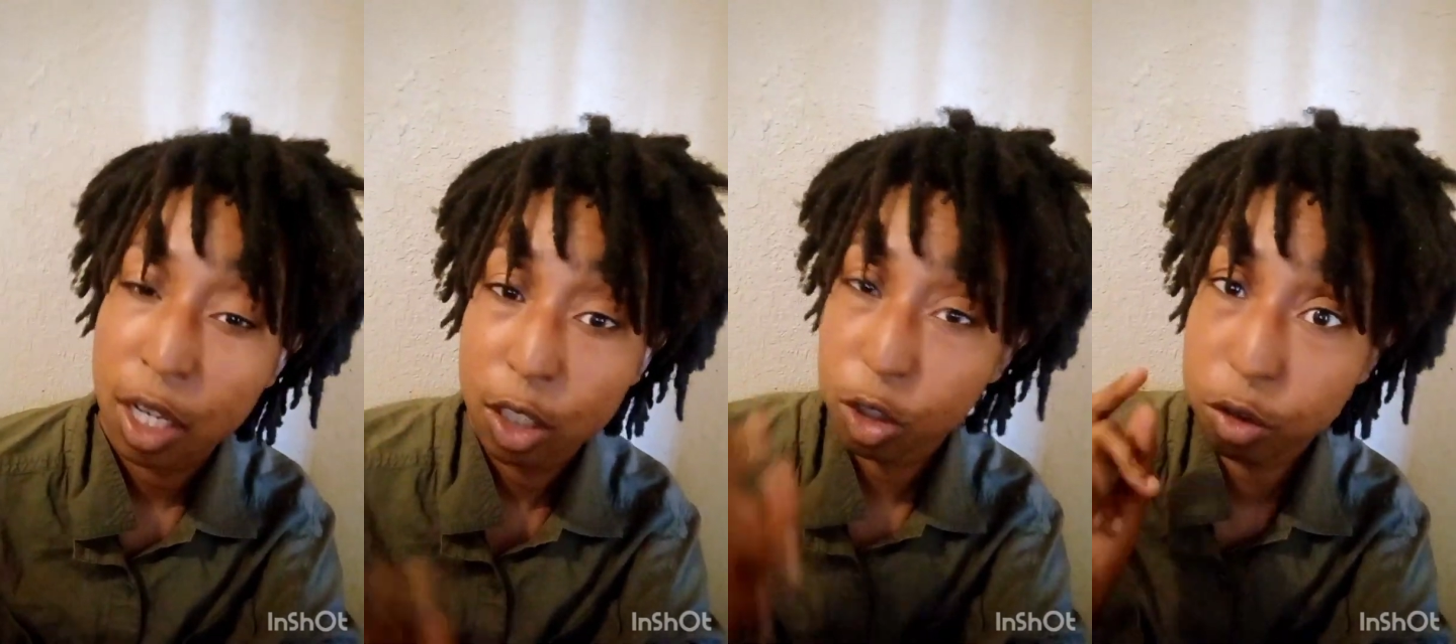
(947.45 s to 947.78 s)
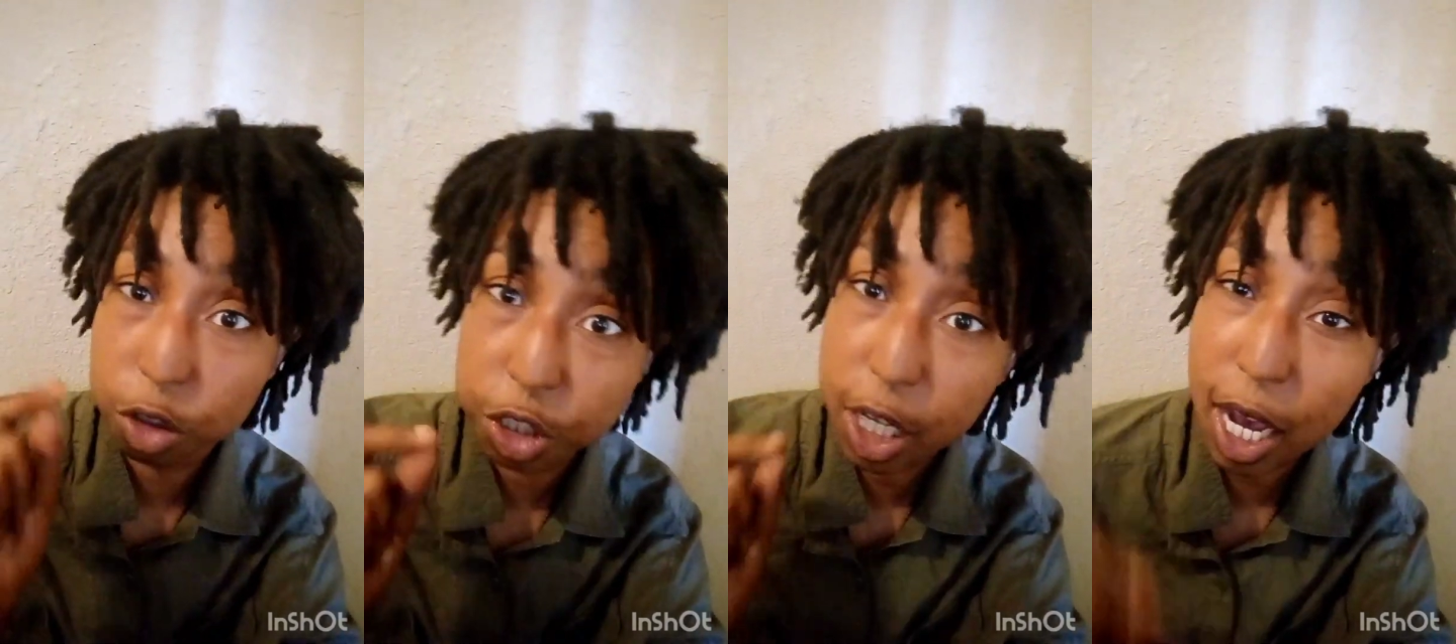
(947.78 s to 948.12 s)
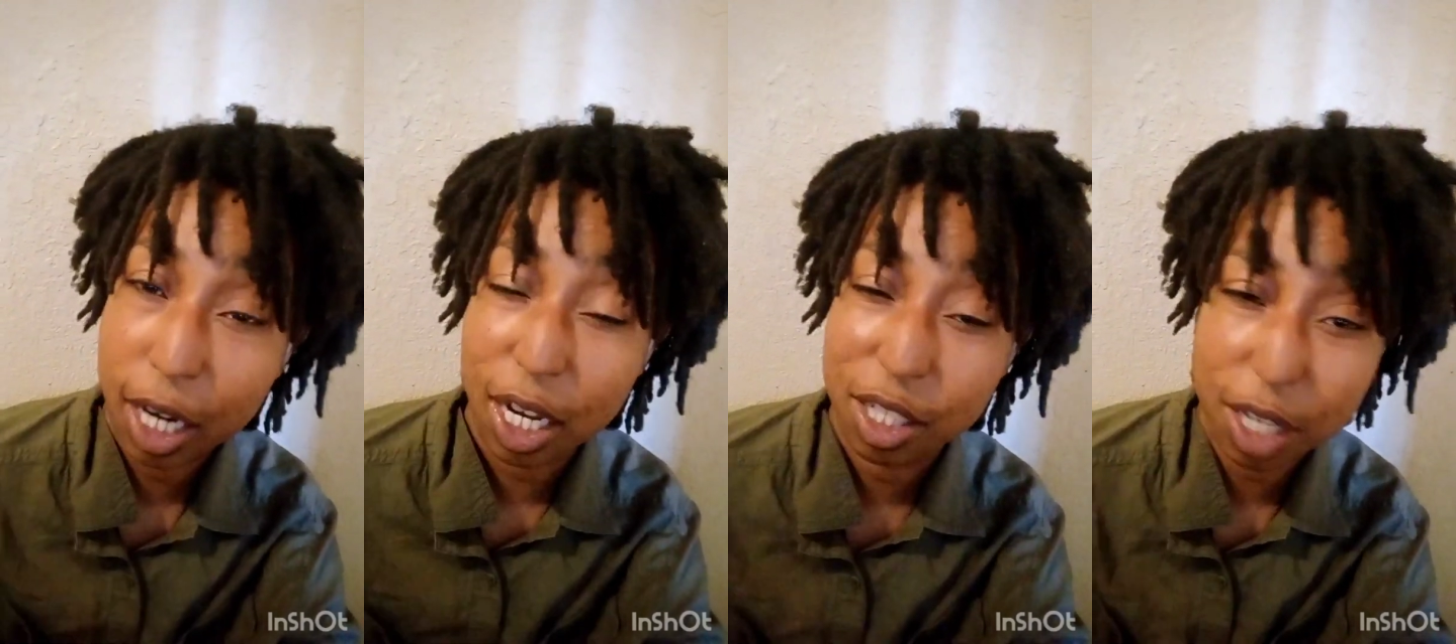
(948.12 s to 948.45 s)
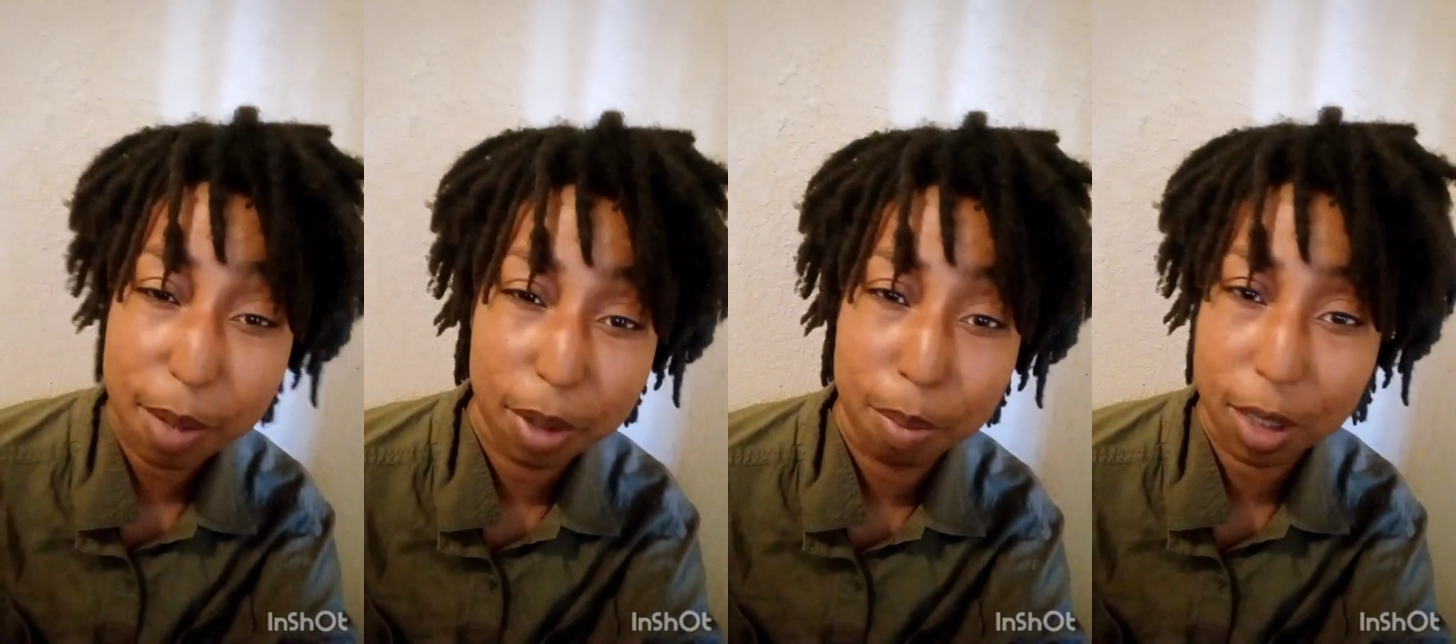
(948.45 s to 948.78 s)
to shit I gotta say,
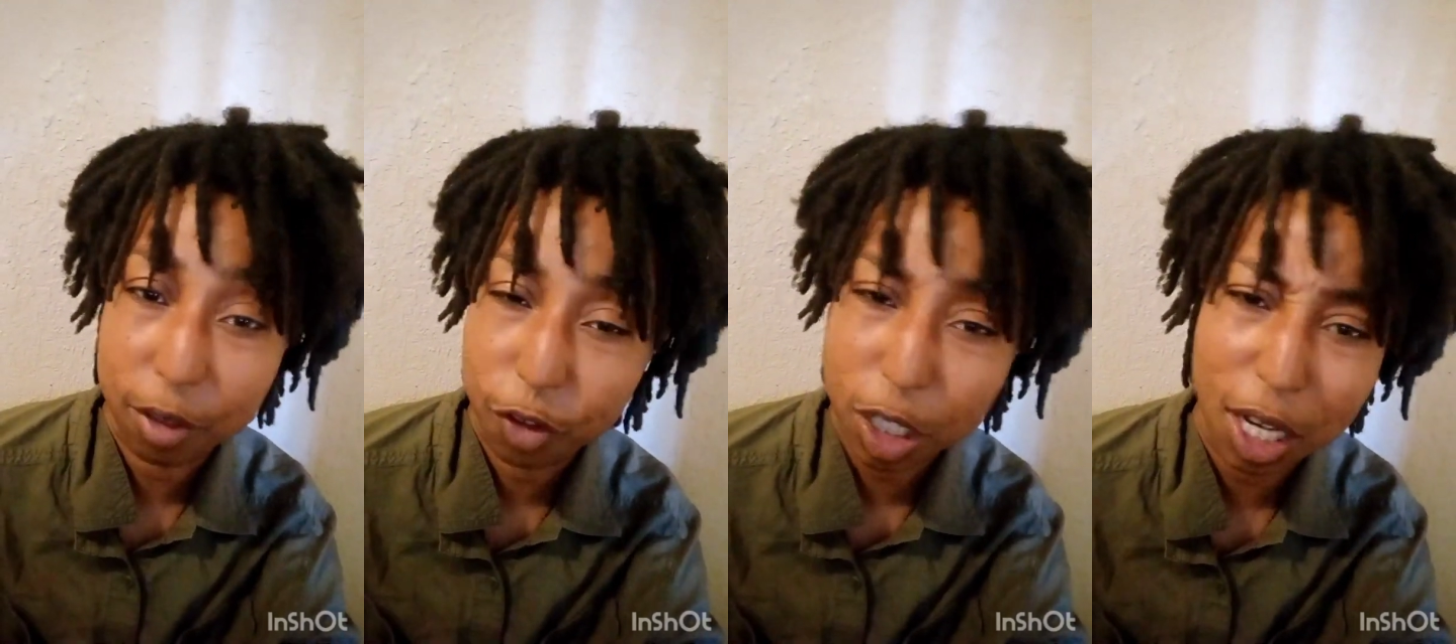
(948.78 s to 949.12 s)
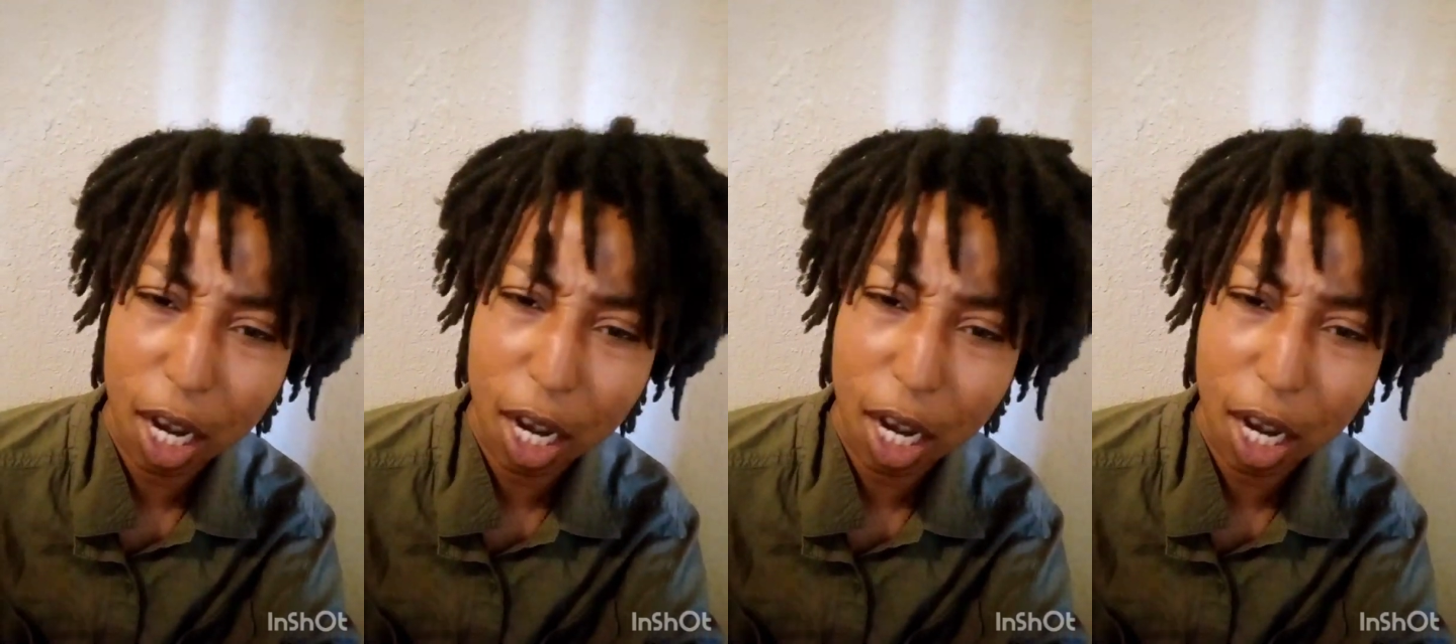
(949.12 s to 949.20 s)
but motherfucker,